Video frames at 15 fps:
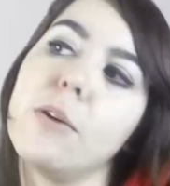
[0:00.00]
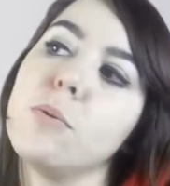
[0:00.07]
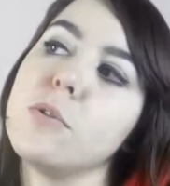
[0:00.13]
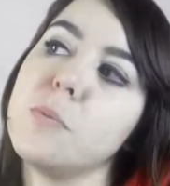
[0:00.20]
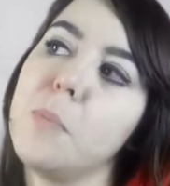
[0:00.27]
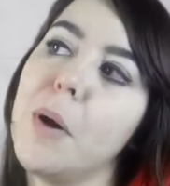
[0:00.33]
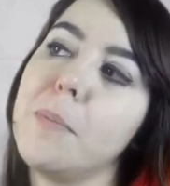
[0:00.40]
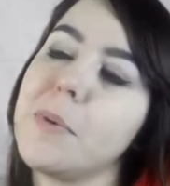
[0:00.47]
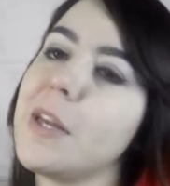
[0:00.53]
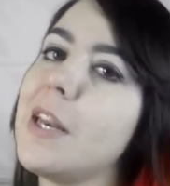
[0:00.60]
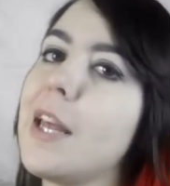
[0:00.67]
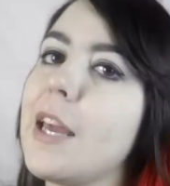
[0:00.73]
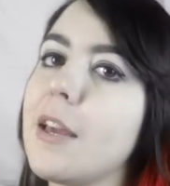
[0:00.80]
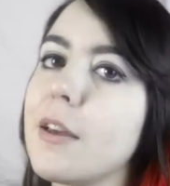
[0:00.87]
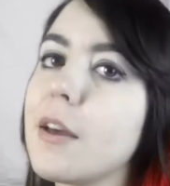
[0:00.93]
equals
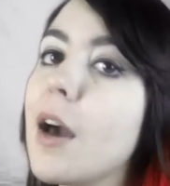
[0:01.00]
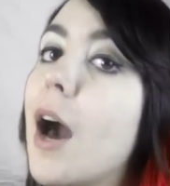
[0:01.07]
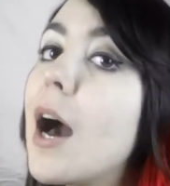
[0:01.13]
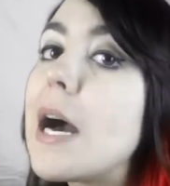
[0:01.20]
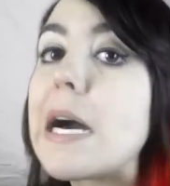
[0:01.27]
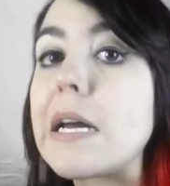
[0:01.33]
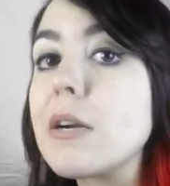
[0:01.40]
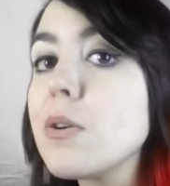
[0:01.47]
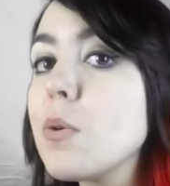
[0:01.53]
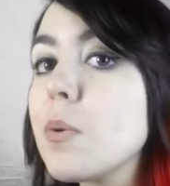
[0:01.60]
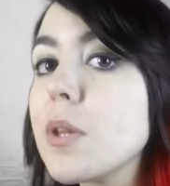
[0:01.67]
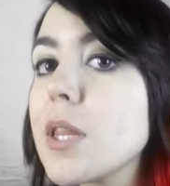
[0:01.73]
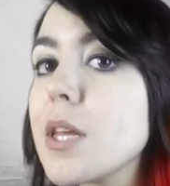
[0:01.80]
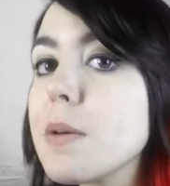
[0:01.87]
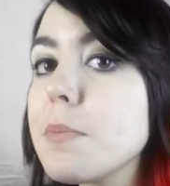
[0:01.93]
pumpkin ink. I don't know
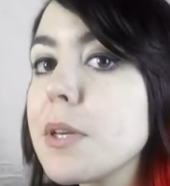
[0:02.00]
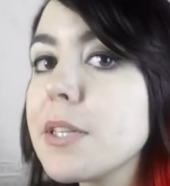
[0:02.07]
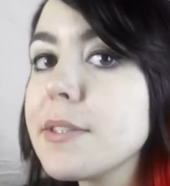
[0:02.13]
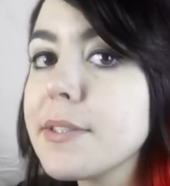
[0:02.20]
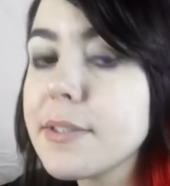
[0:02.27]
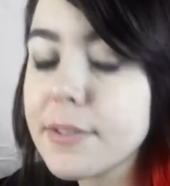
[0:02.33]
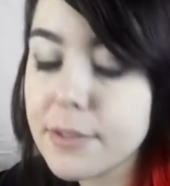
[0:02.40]
what that means.